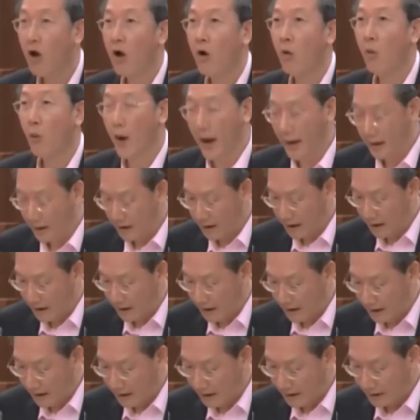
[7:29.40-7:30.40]
When
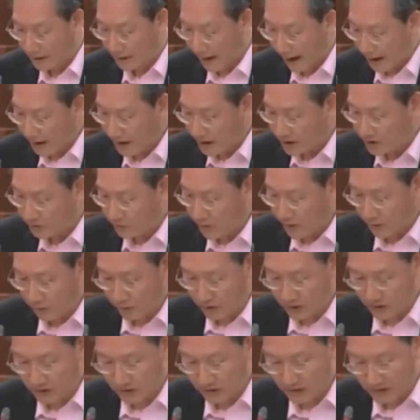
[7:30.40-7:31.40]
NHB
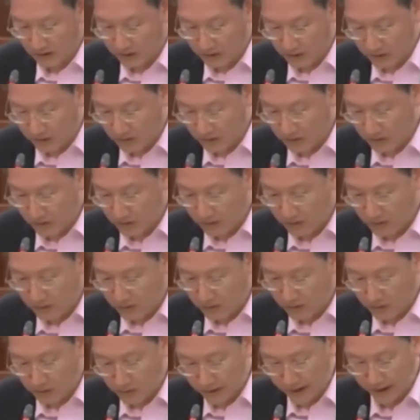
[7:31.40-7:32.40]
was
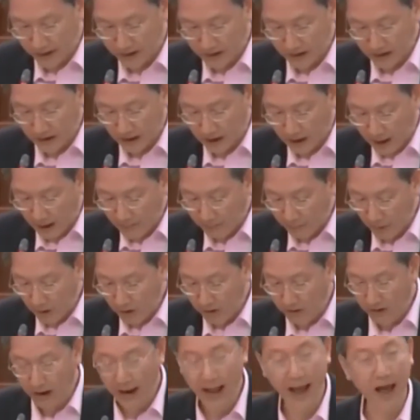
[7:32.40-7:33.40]
creating the Kampong
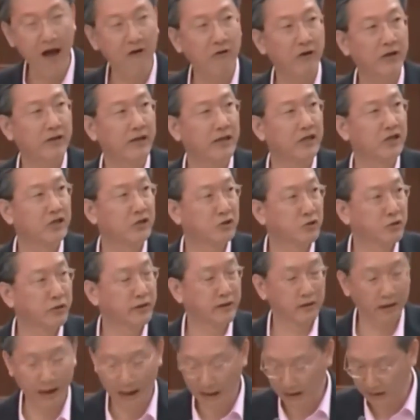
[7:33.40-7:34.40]
Glam Heritage
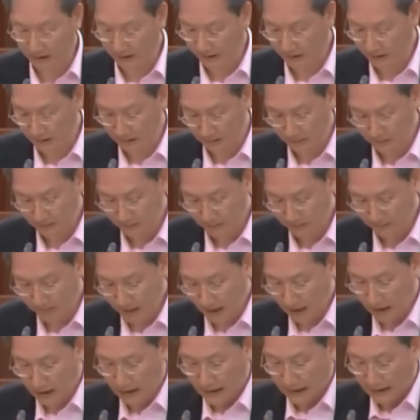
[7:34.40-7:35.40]
Trail last year,
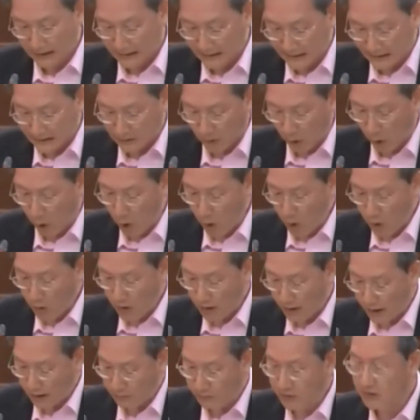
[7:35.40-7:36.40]
these old
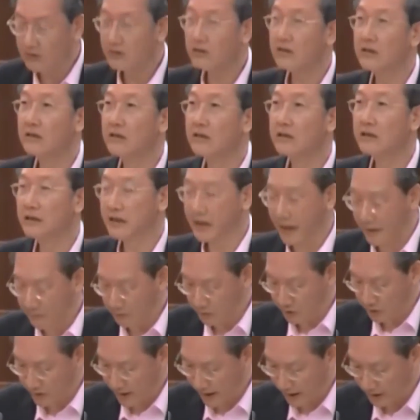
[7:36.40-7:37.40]
neighbors came
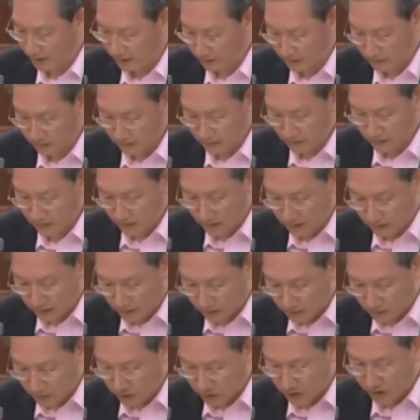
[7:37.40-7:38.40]
together
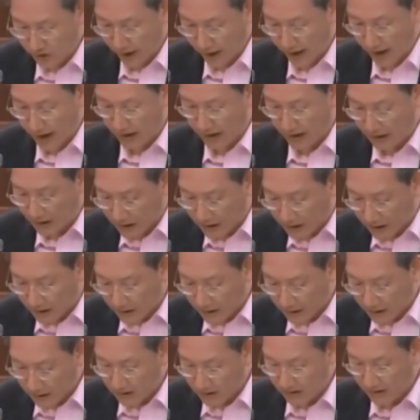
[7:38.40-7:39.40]
to share
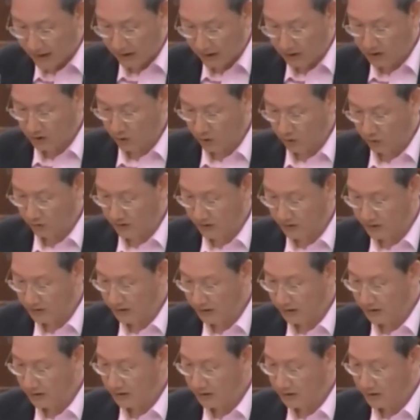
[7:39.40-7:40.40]
their stories.
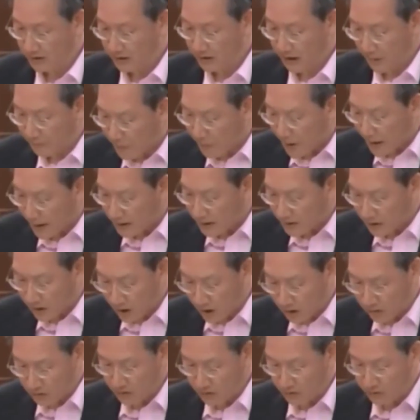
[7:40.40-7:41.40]
A place
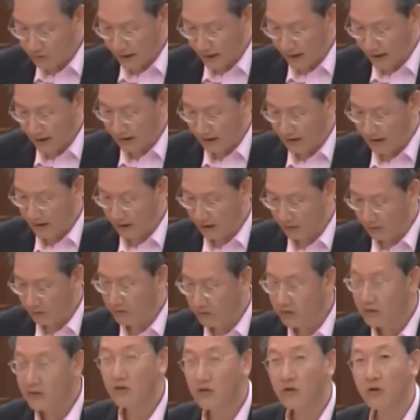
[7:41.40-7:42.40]
close to the heart now
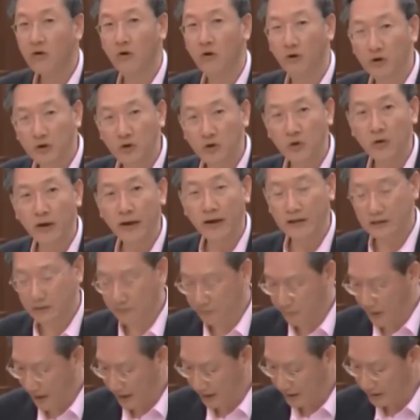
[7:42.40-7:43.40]
also has a
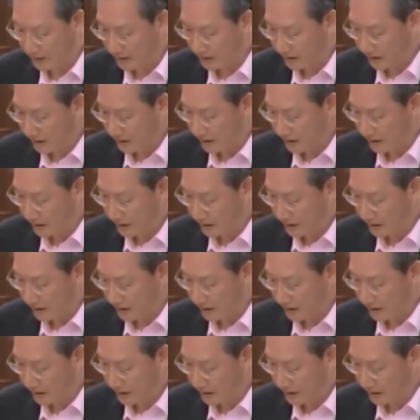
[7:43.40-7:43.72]
place